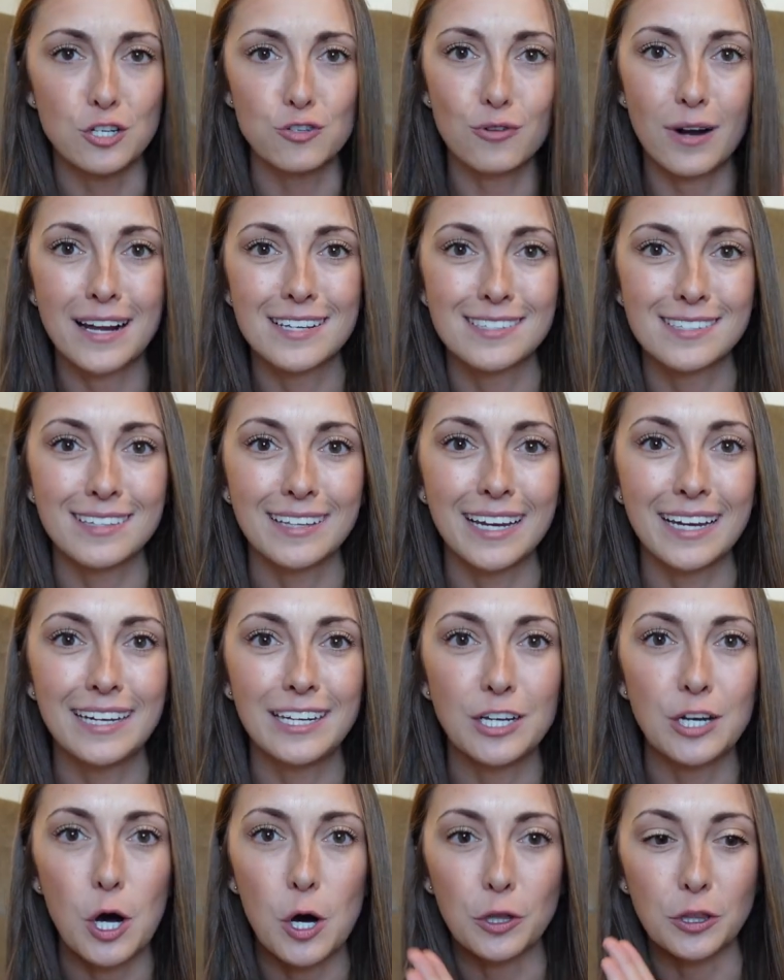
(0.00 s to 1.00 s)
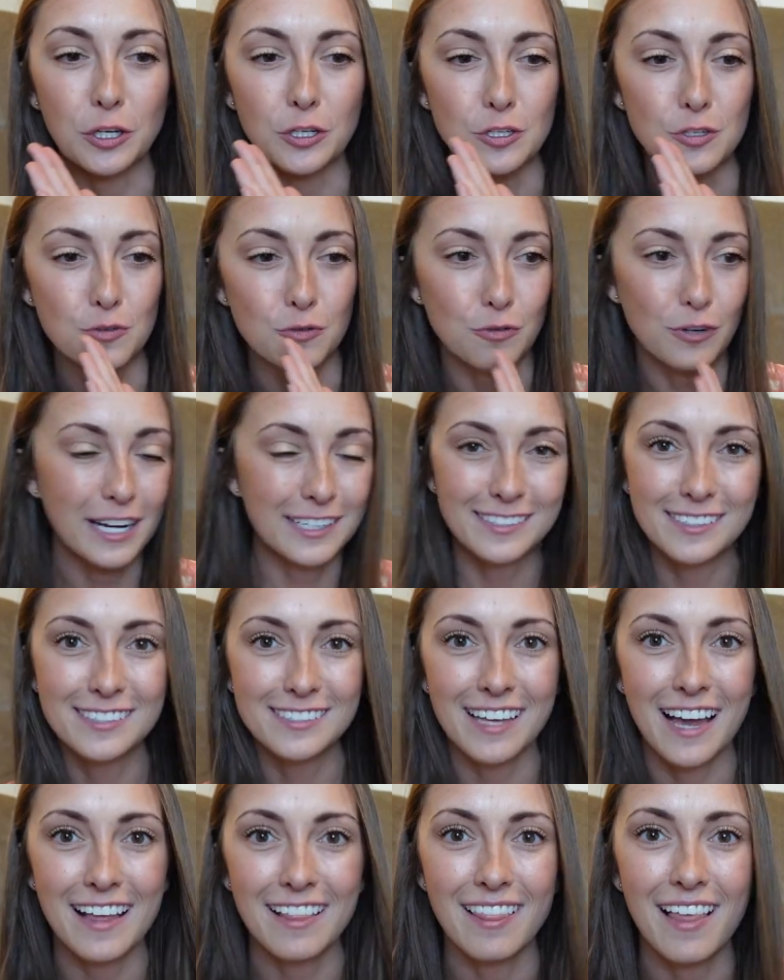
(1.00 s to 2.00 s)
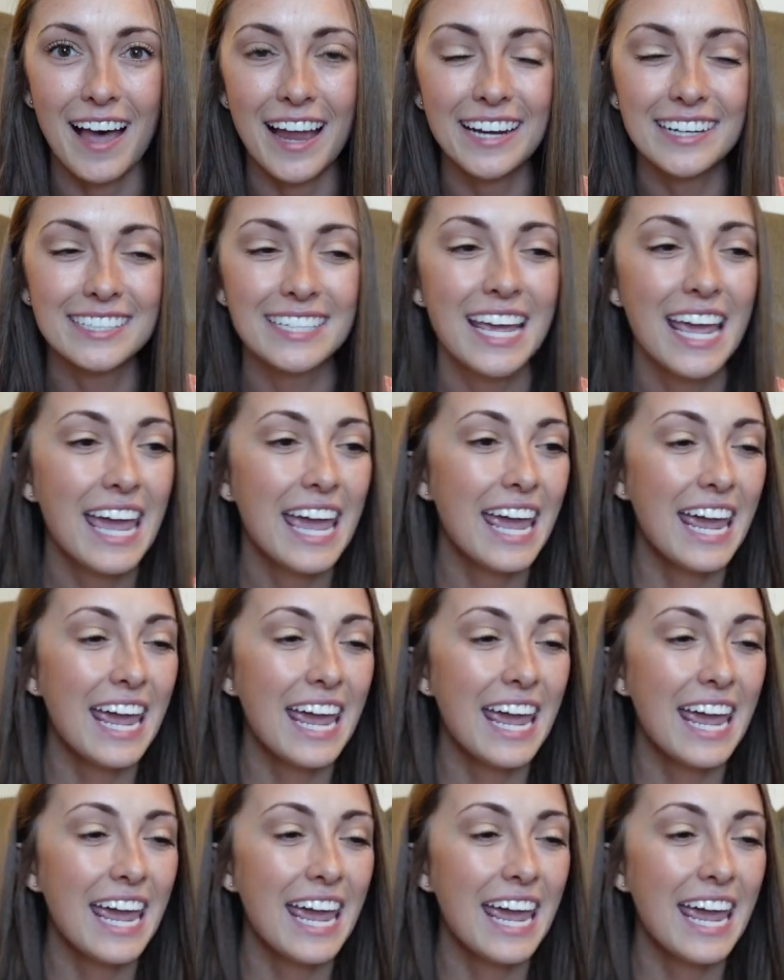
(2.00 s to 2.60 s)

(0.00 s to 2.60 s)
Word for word: dress lady all the dresses I liked,